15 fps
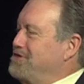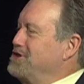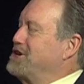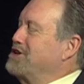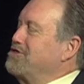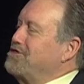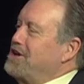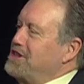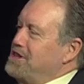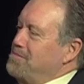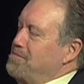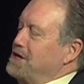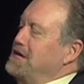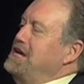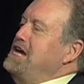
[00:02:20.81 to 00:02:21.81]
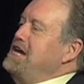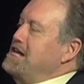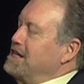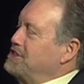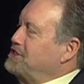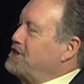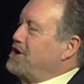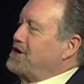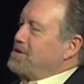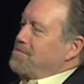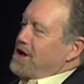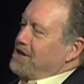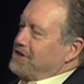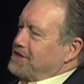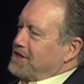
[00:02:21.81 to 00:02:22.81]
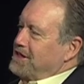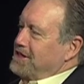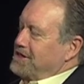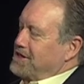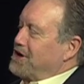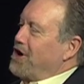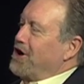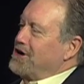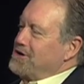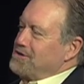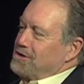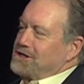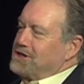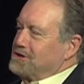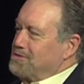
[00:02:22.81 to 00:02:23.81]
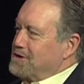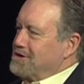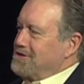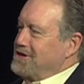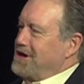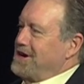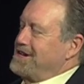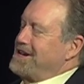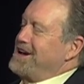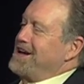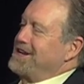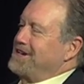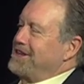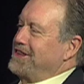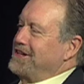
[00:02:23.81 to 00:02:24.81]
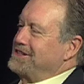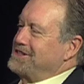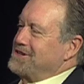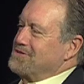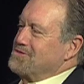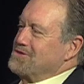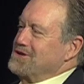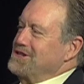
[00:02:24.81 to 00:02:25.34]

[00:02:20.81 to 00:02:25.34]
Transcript: if you can fund them. But let's talk about the garden, which is one of the iconic things there.